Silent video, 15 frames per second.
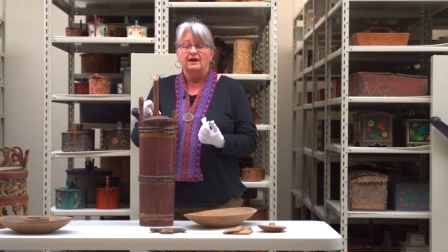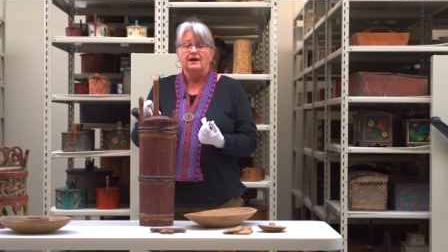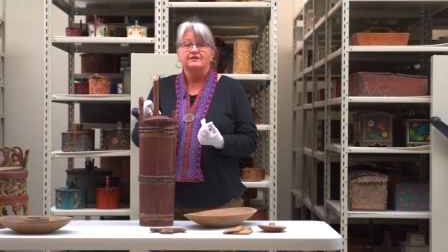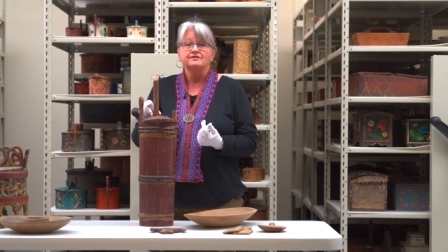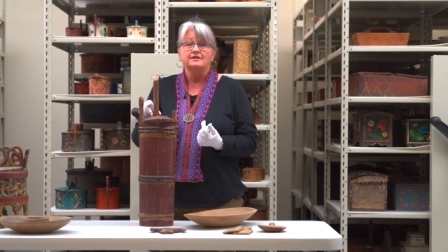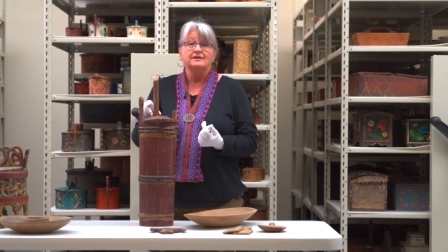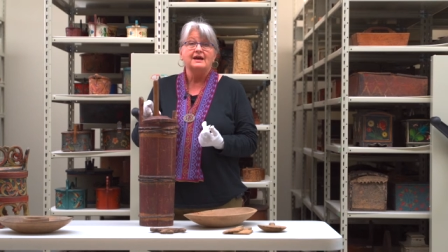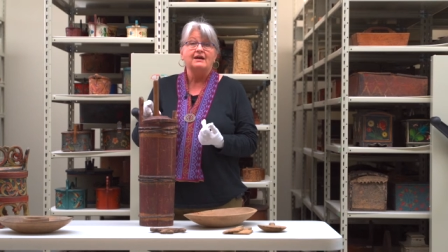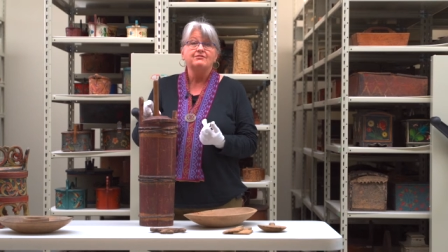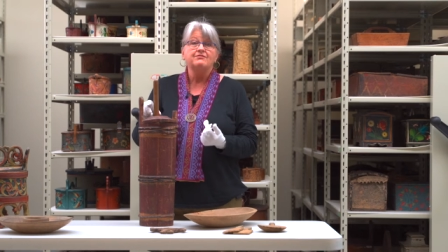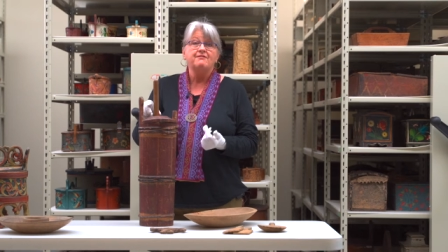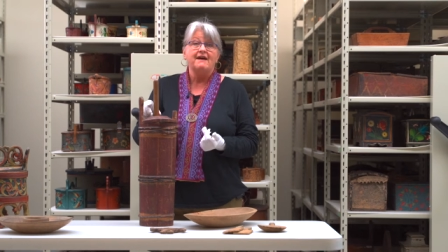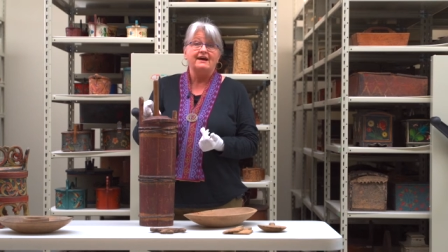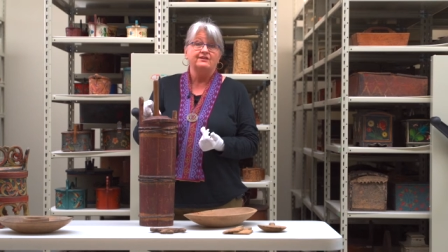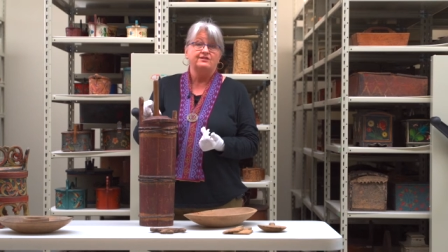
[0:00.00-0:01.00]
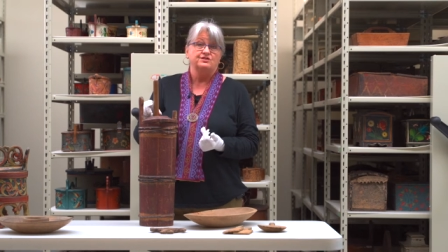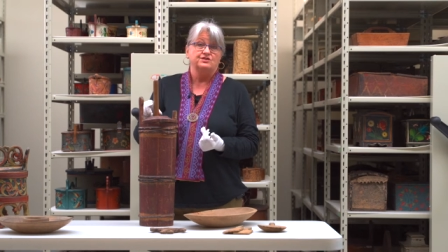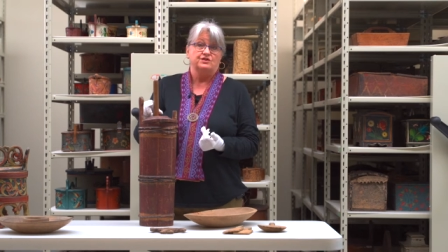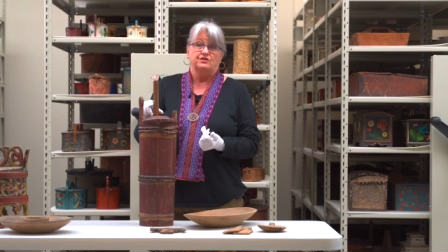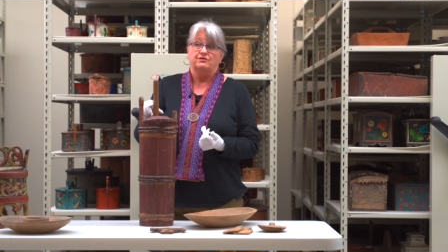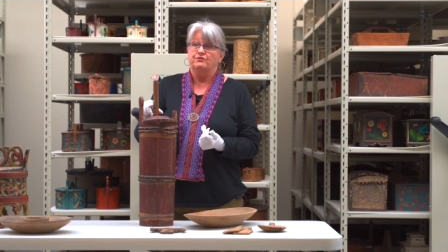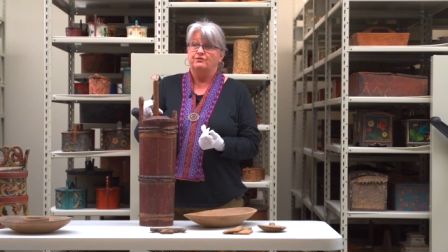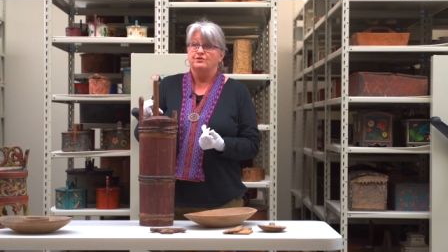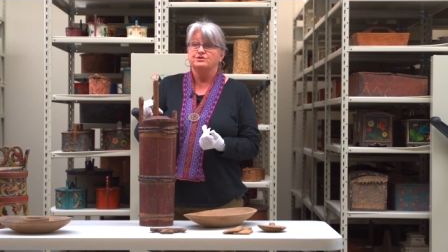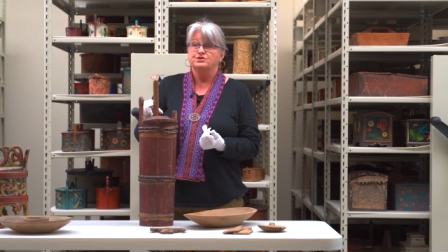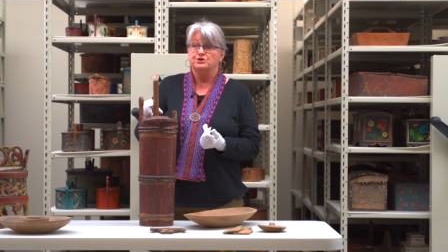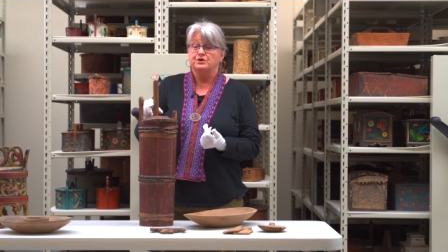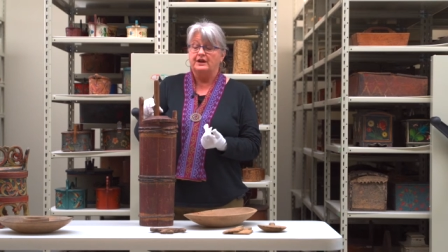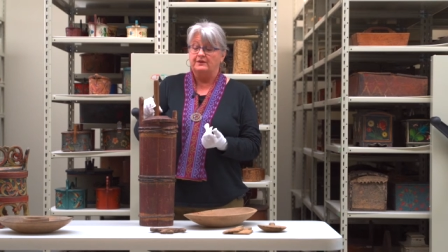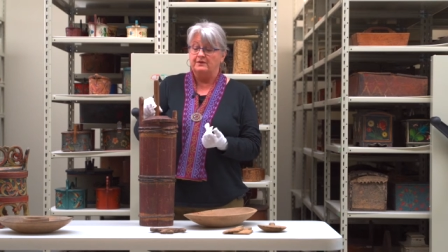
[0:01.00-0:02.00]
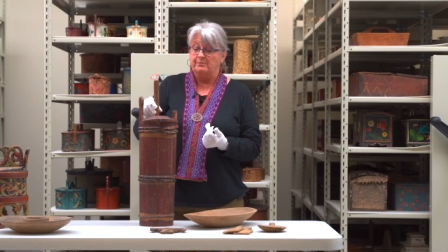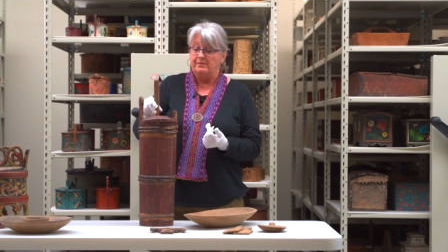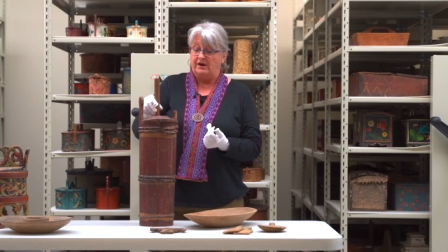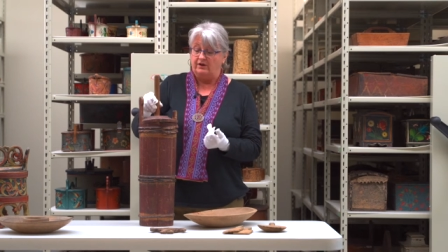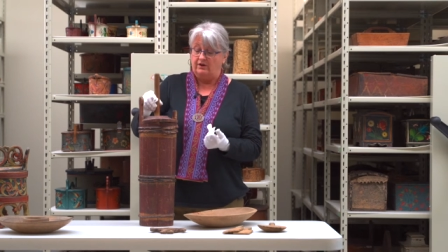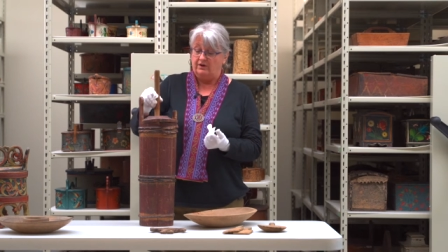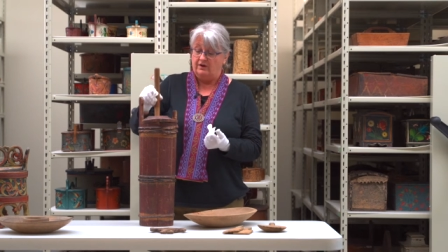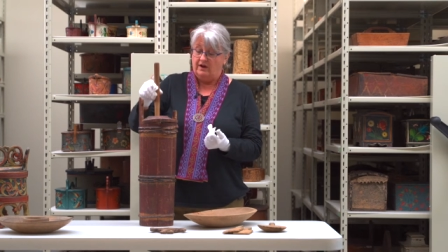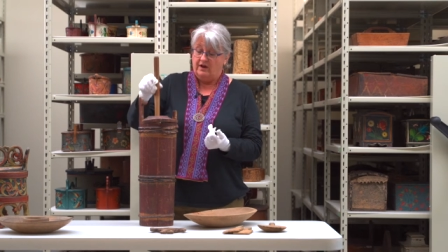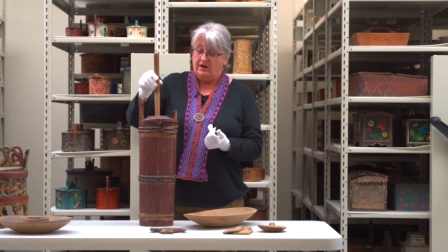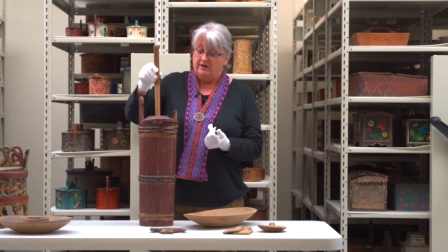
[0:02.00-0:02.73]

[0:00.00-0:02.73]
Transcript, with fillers: it's a lot faster for churning the butter.